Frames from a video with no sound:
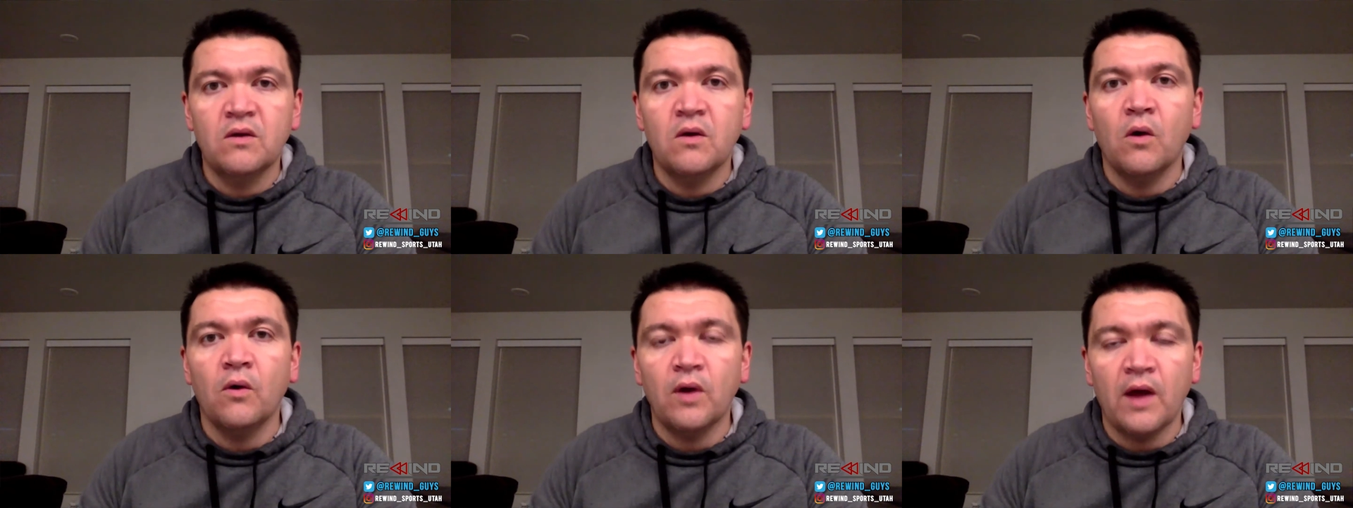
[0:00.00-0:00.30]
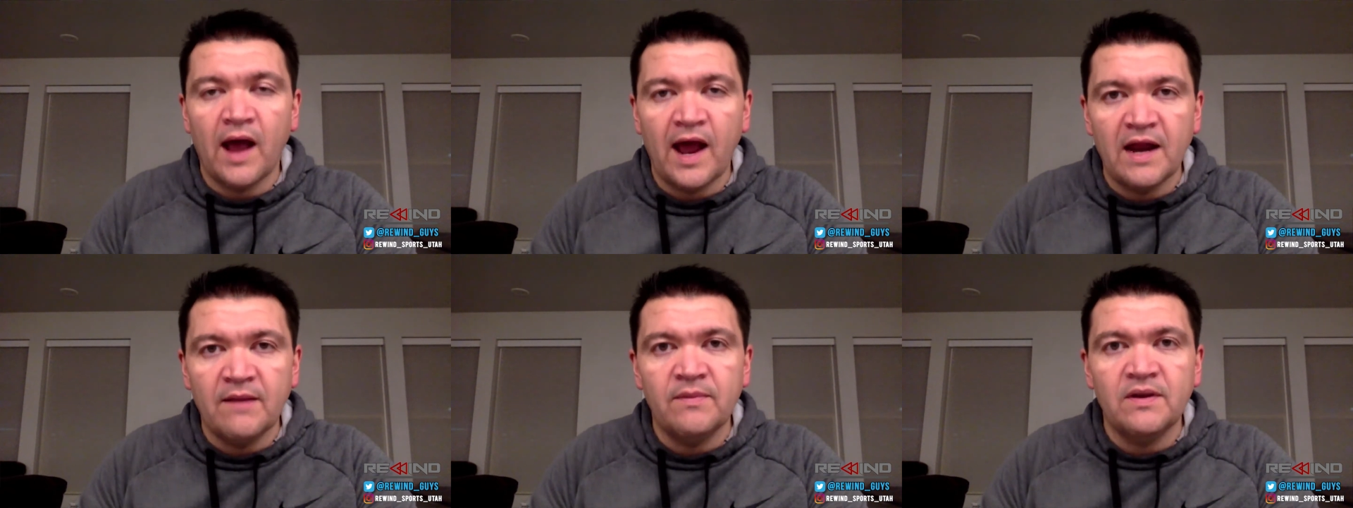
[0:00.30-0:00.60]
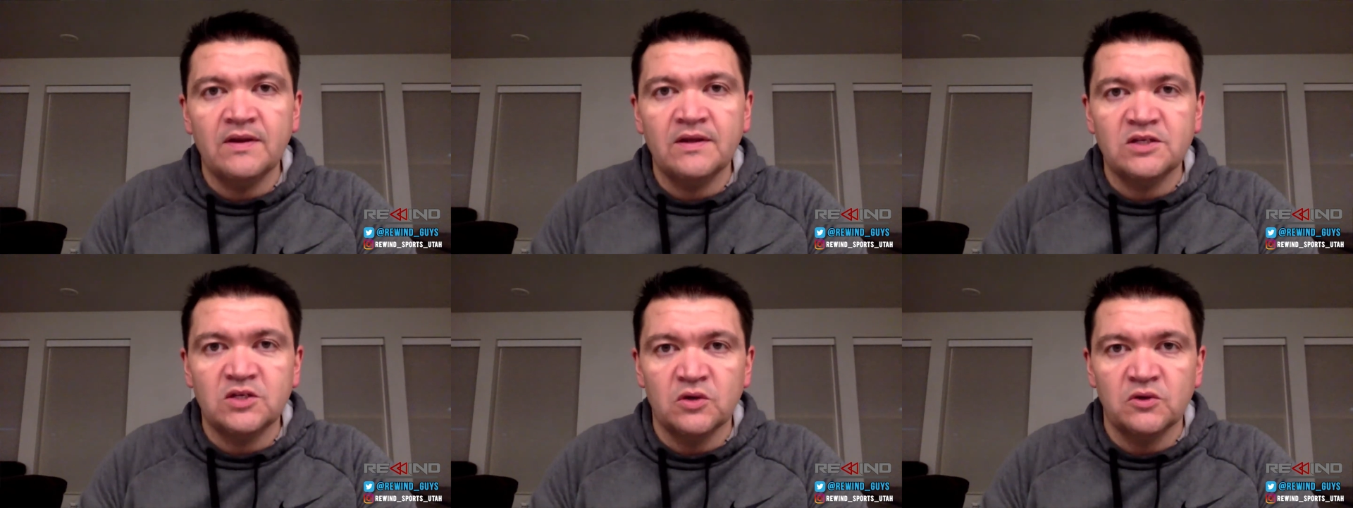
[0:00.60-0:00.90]
go to
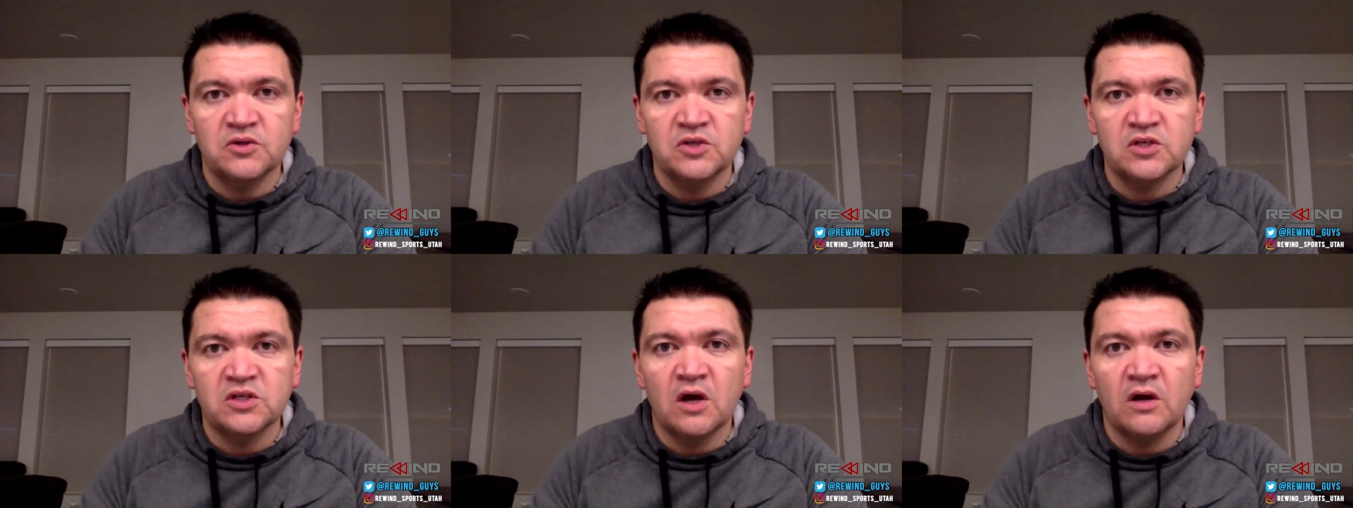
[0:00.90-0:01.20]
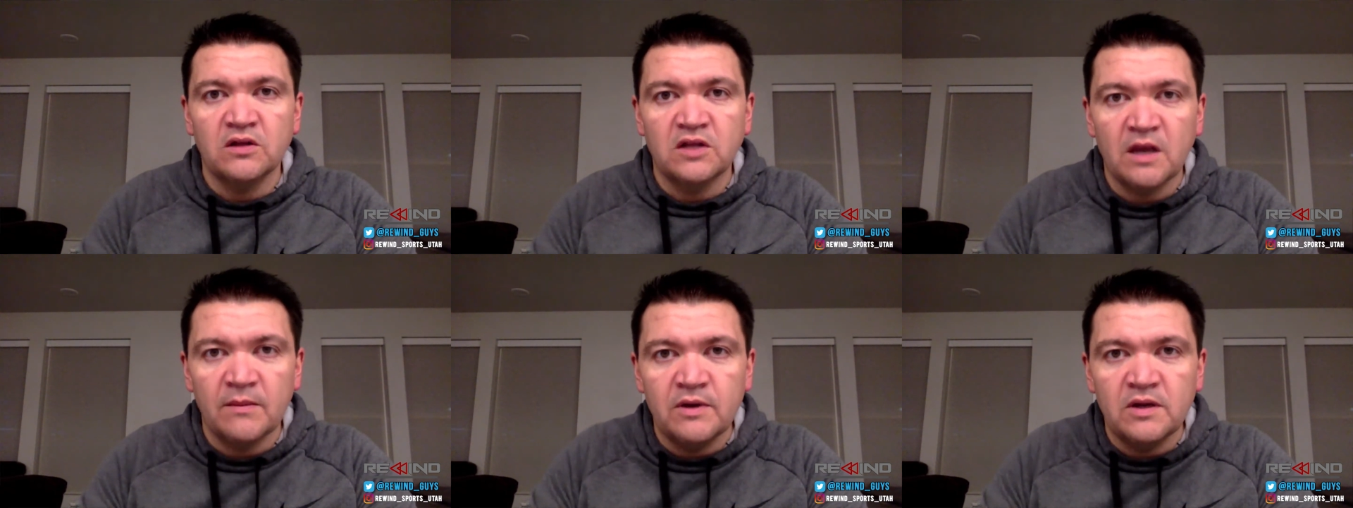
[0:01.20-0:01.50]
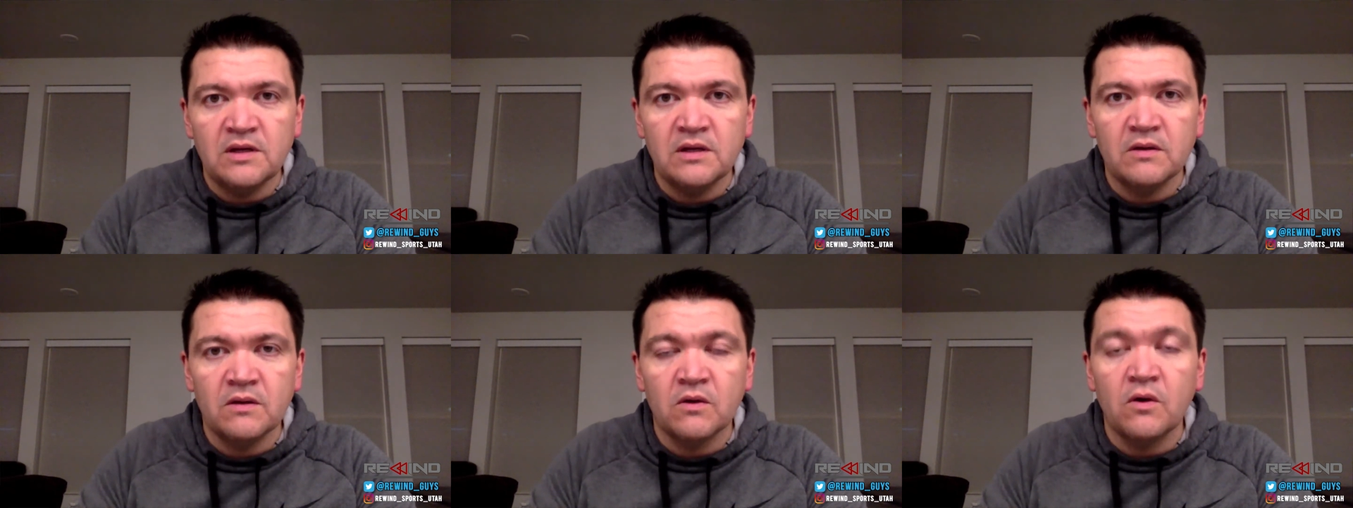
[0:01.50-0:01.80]
Heideman and Associates. Go
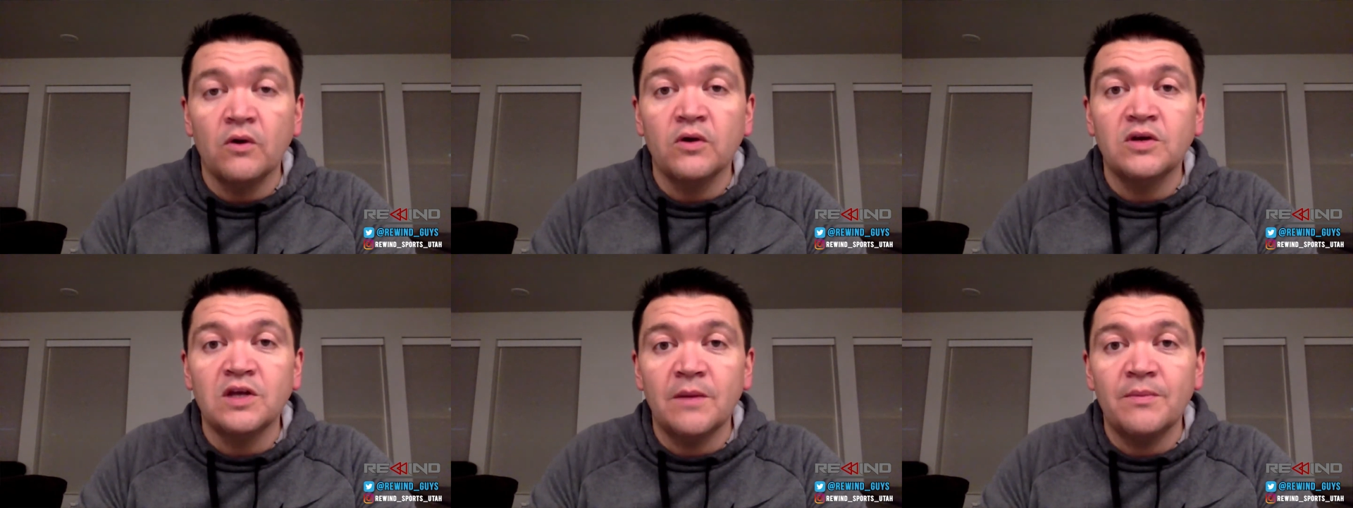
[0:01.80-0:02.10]
to